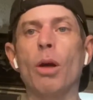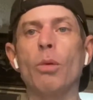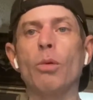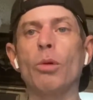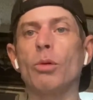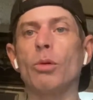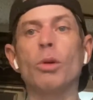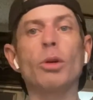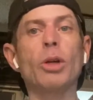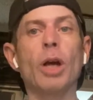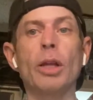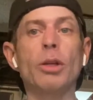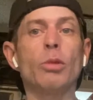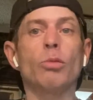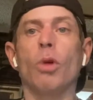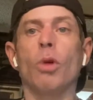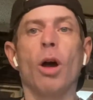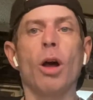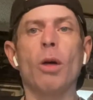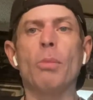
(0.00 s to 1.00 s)
We're, we're kind of
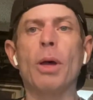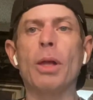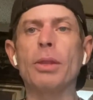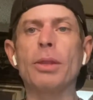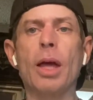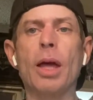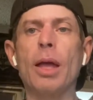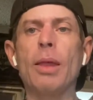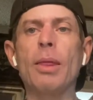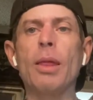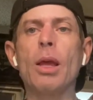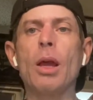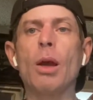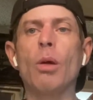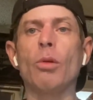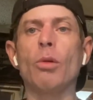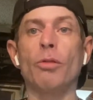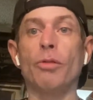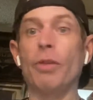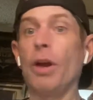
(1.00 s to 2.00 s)
raw about that.
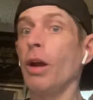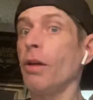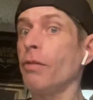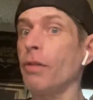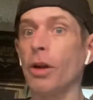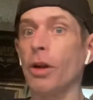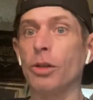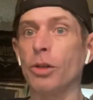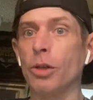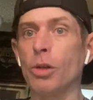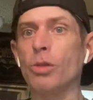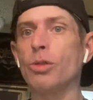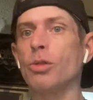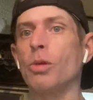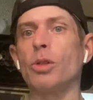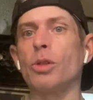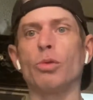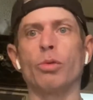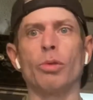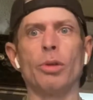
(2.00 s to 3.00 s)
We're very, very new, so
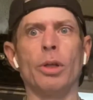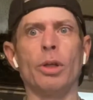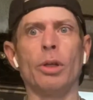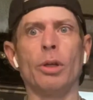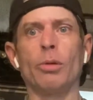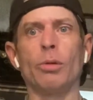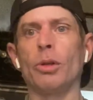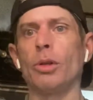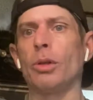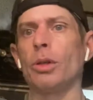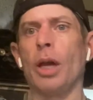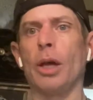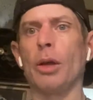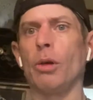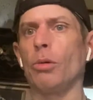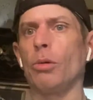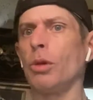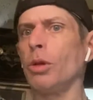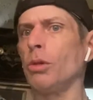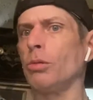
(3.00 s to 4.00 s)
it's real, real good—a
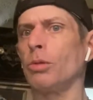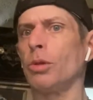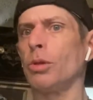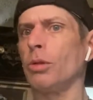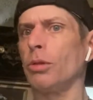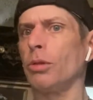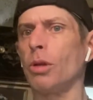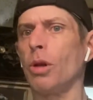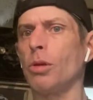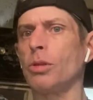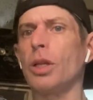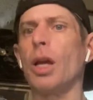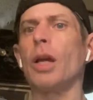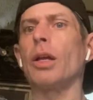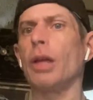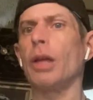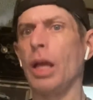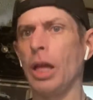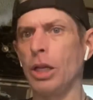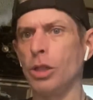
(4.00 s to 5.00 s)
real, real low tech.
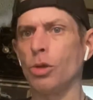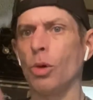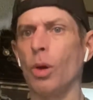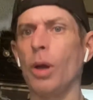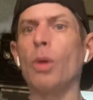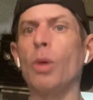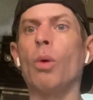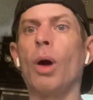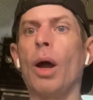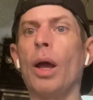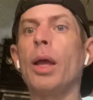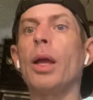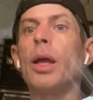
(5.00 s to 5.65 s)
Enjoy. Why?